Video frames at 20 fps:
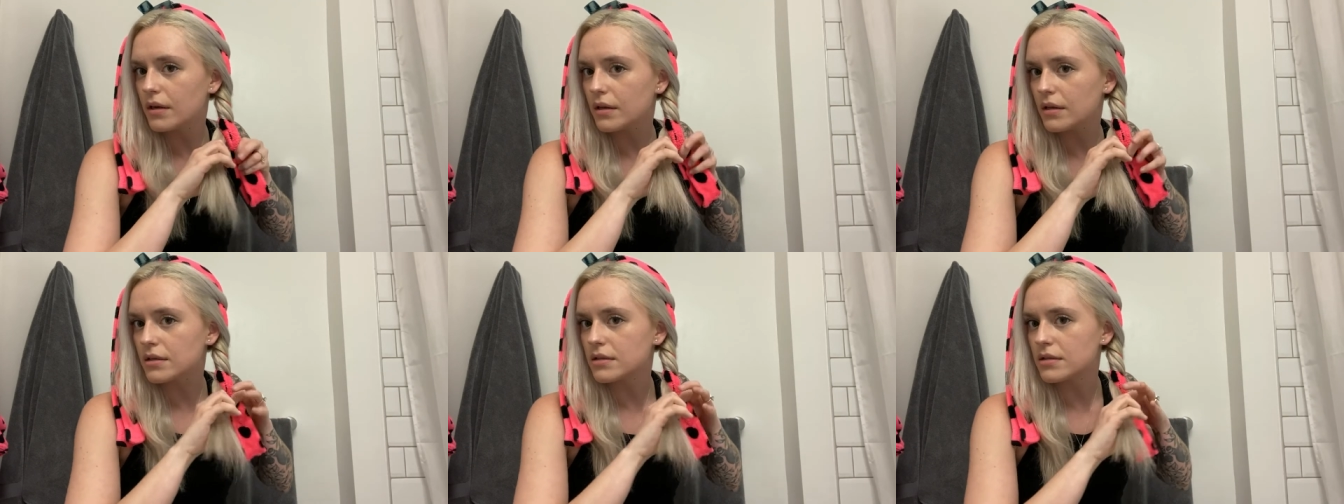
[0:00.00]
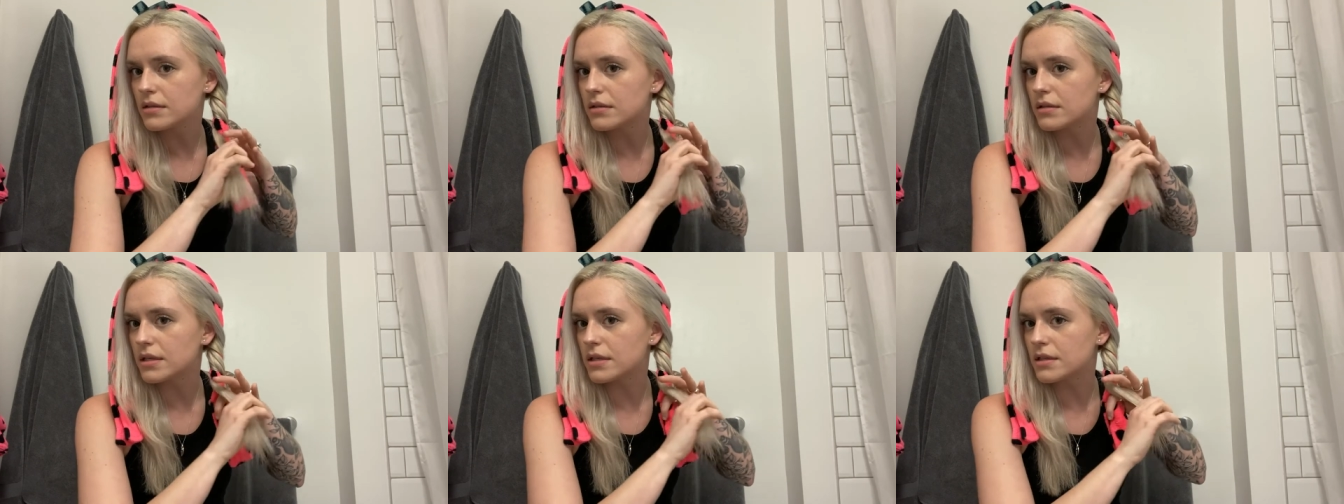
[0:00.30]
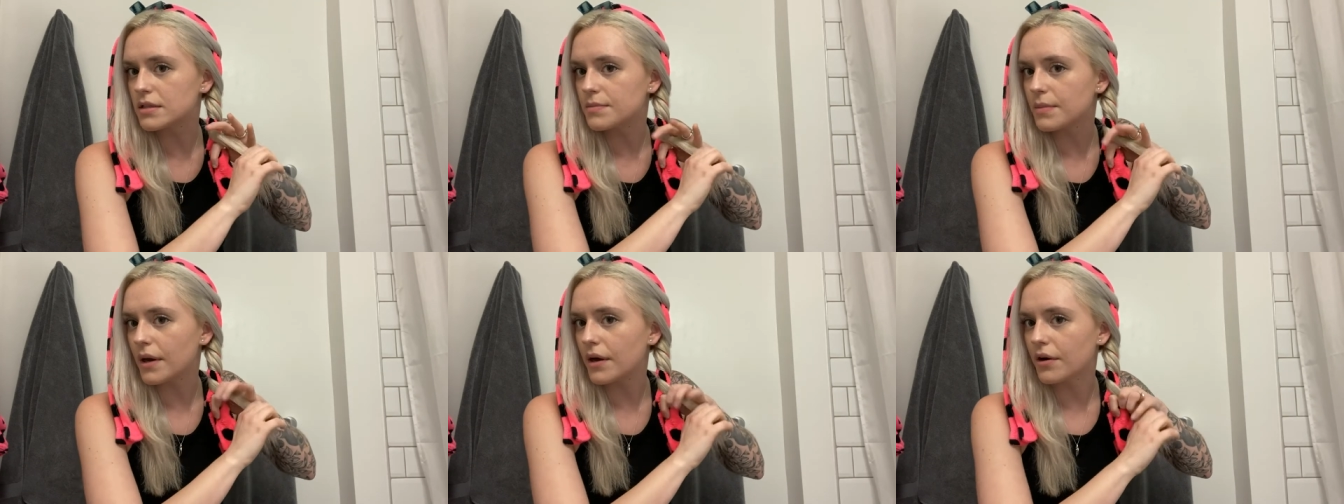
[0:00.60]
it
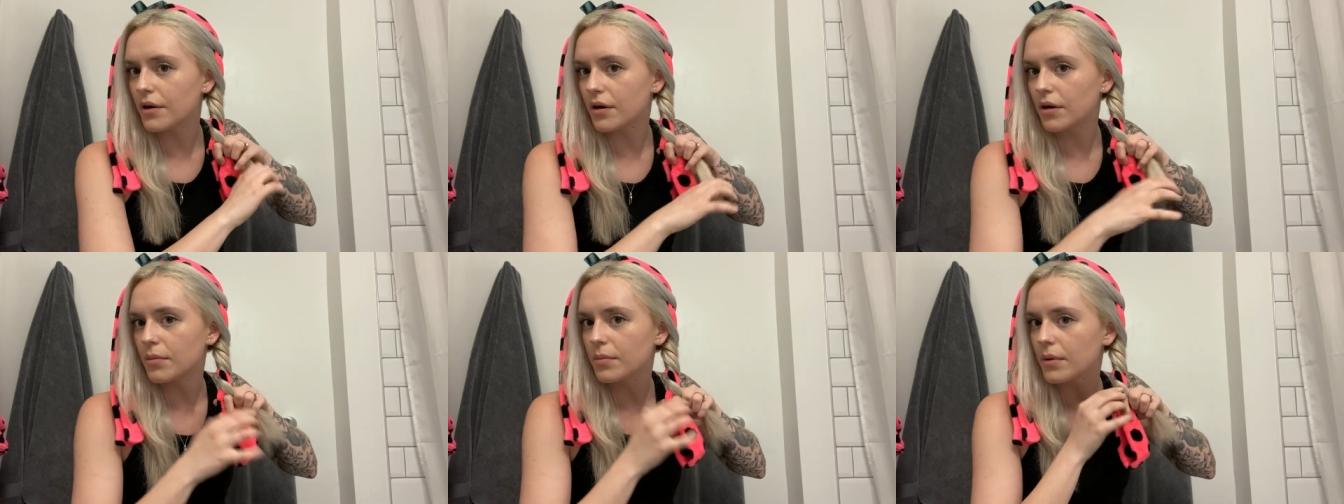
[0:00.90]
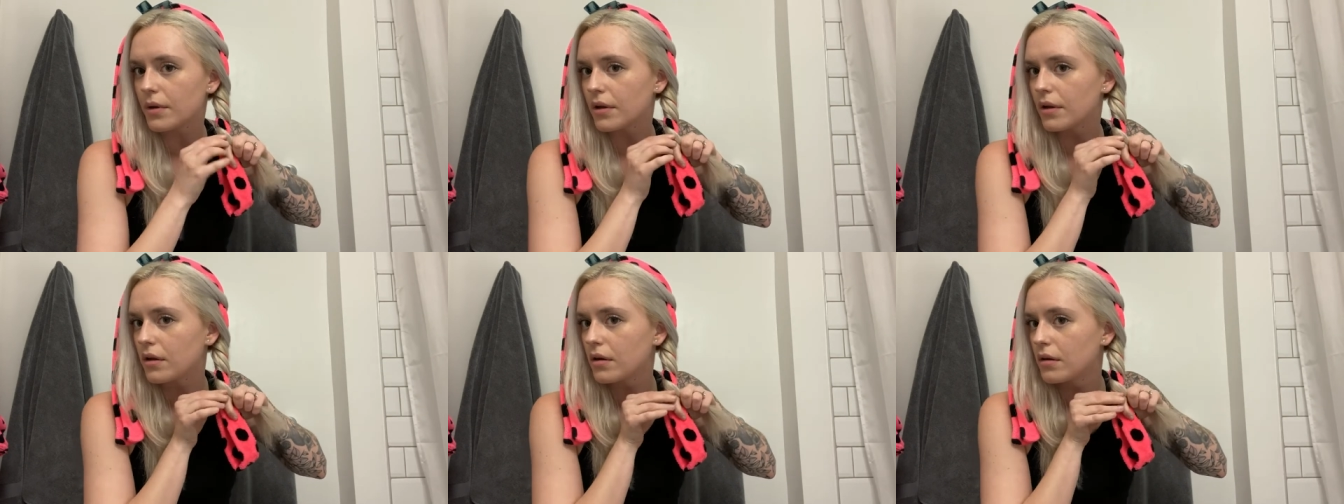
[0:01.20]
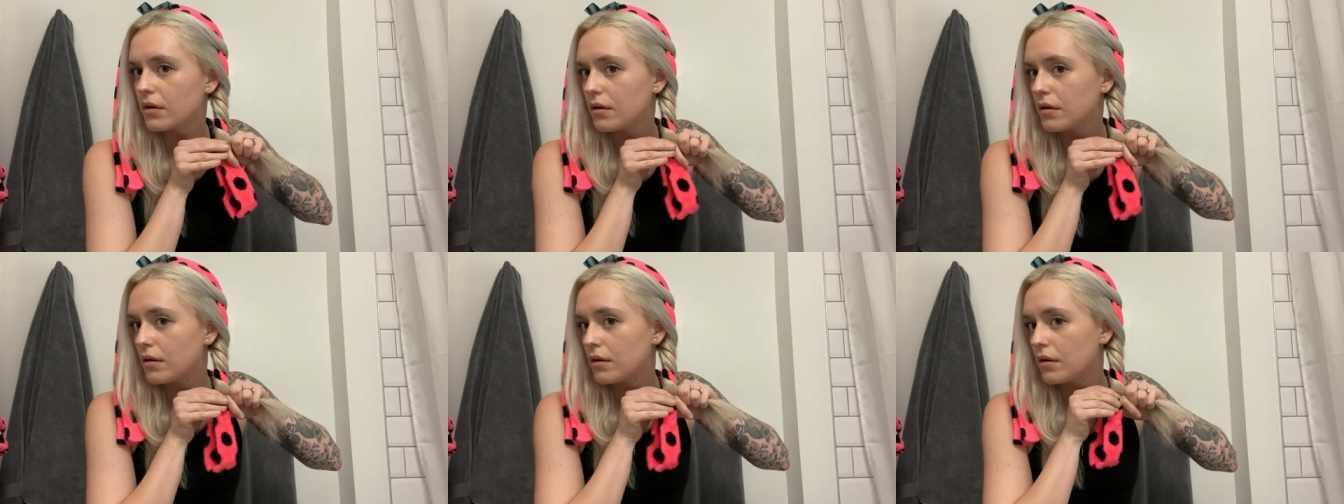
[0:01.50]
sits better, but
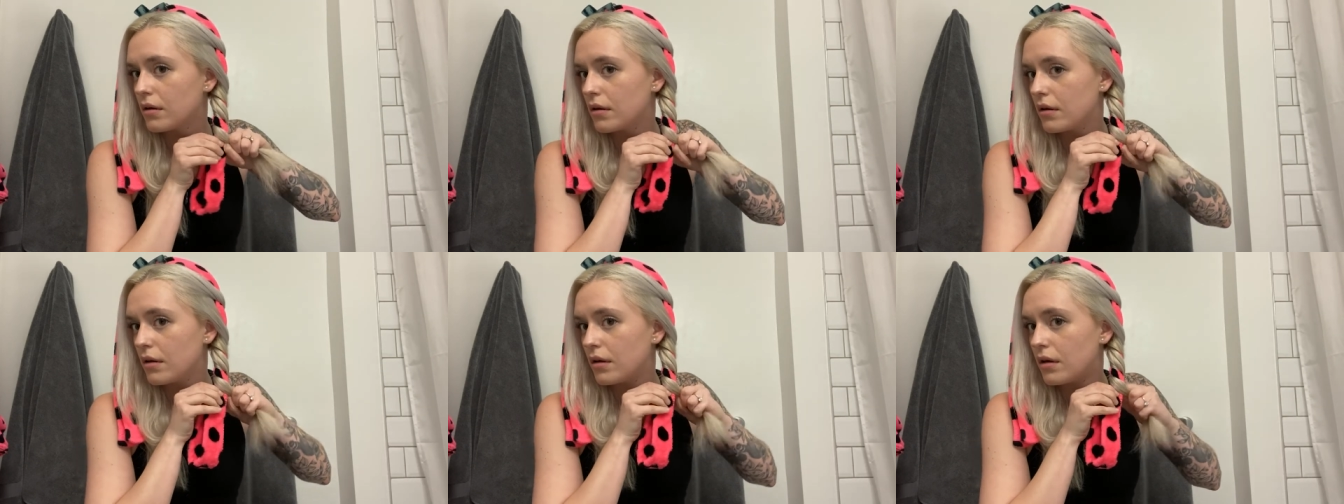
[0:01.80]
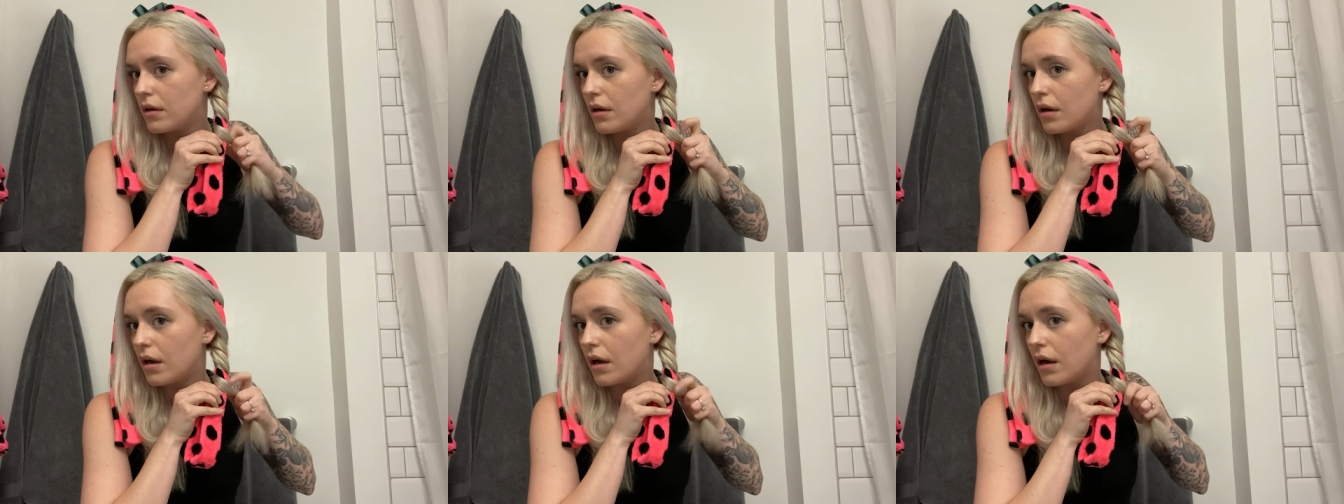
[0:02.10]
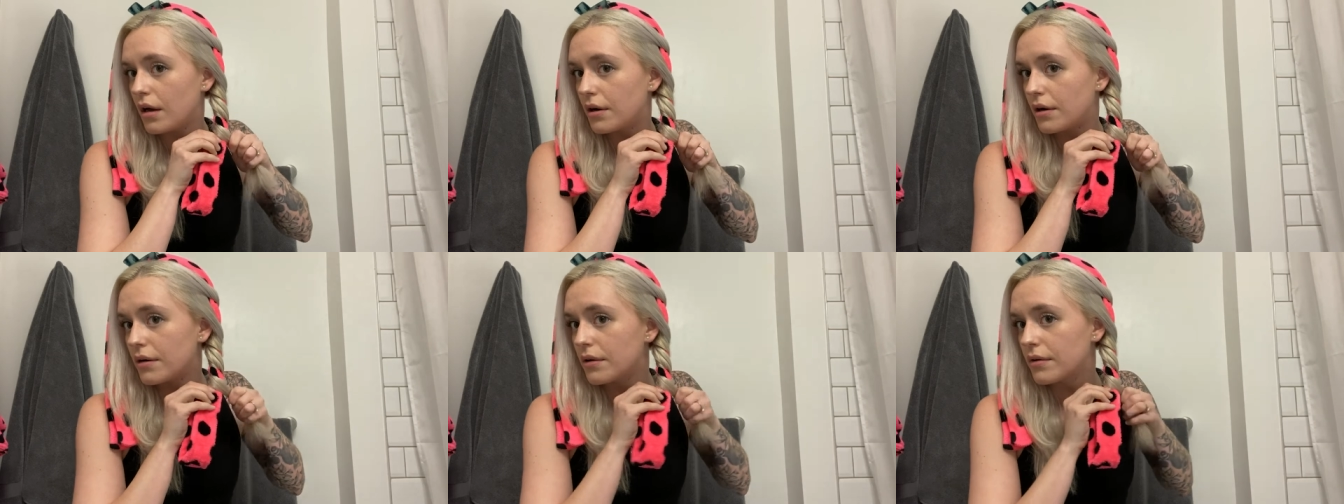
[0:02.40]

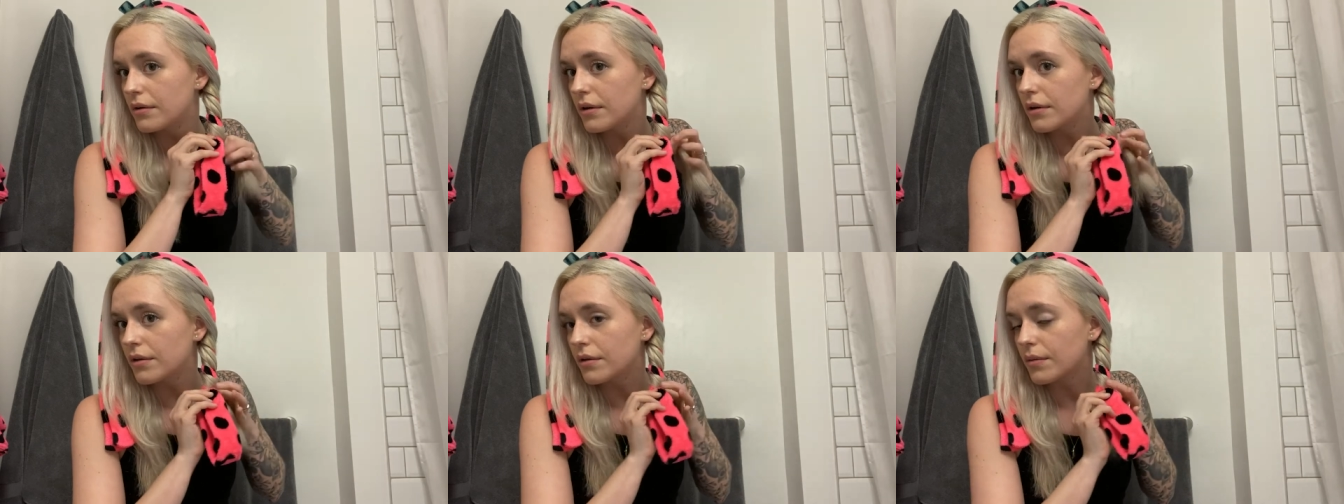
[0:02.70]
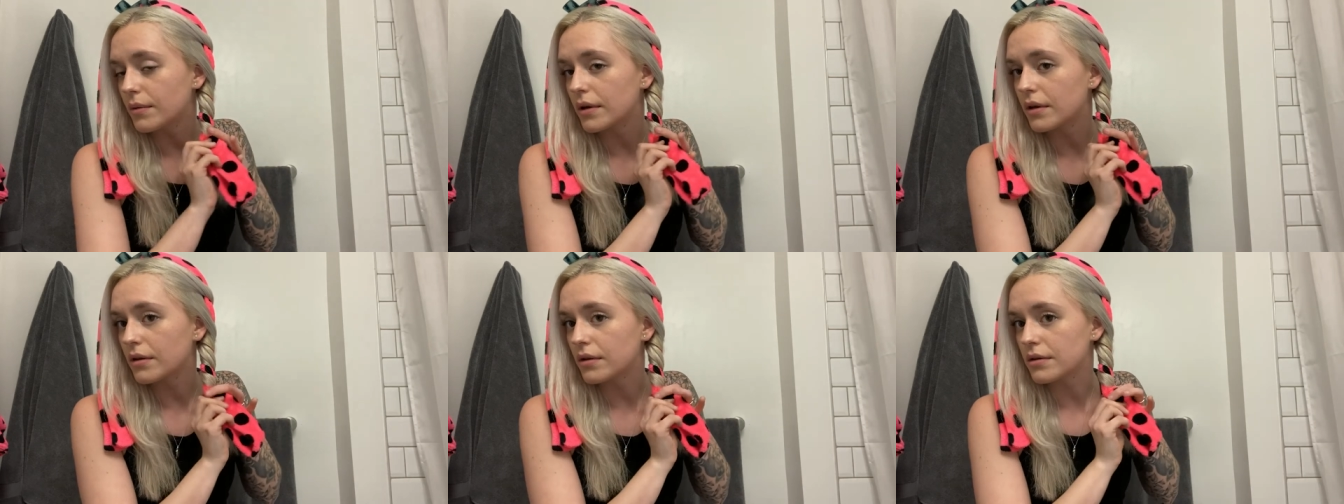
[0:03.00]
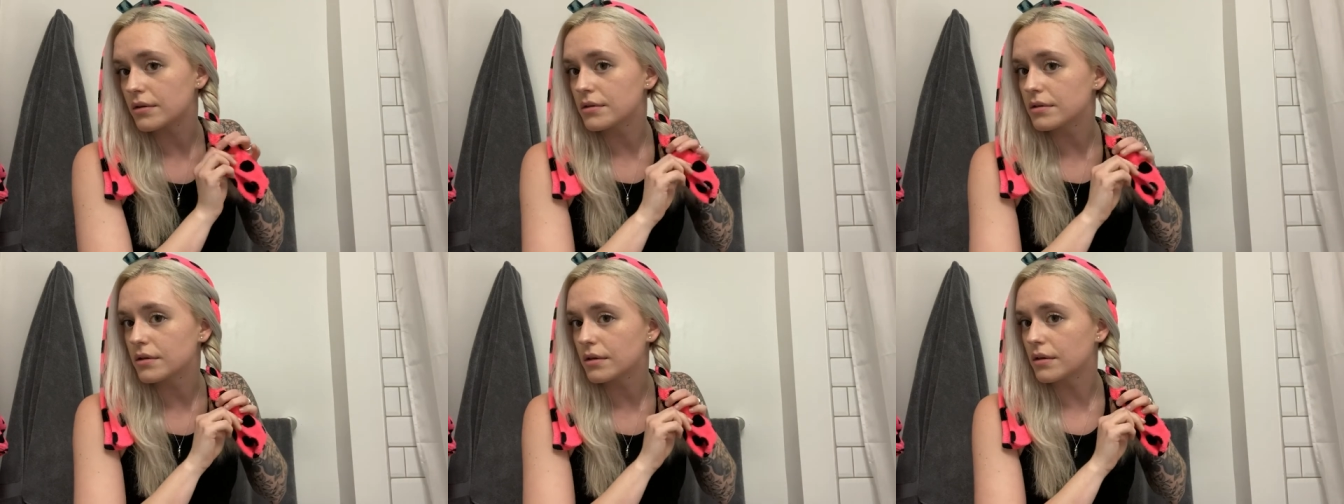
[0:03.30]
I don't know, either way it
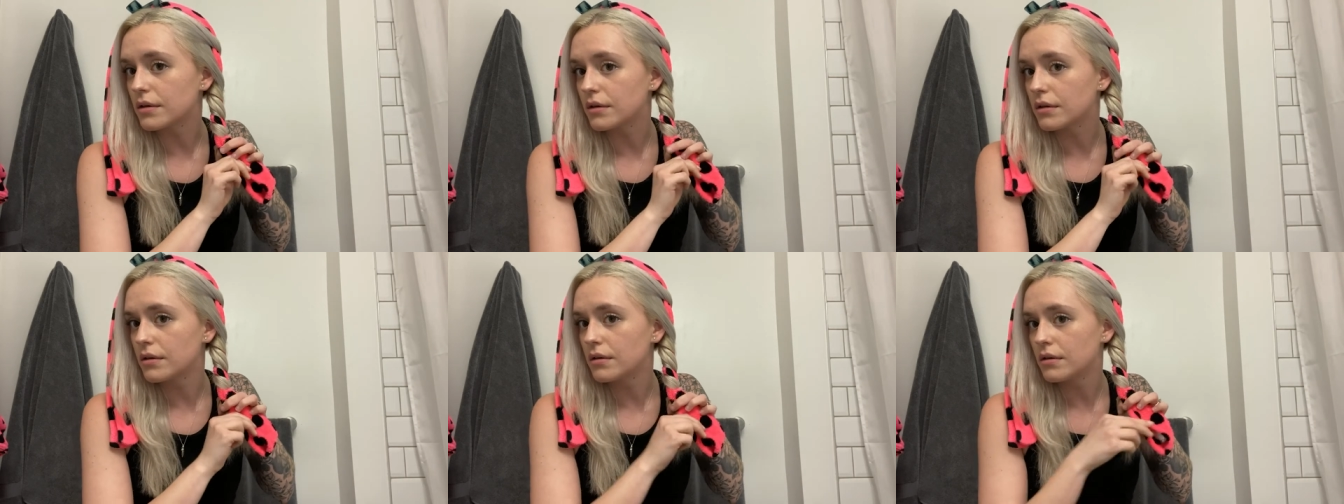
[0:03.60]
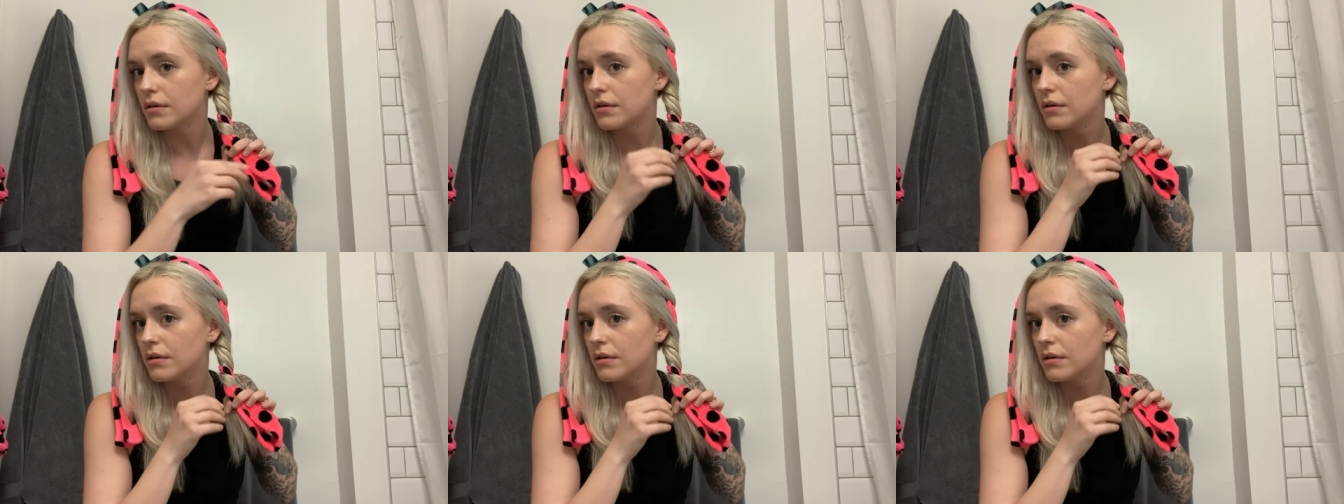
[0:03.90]
looks good.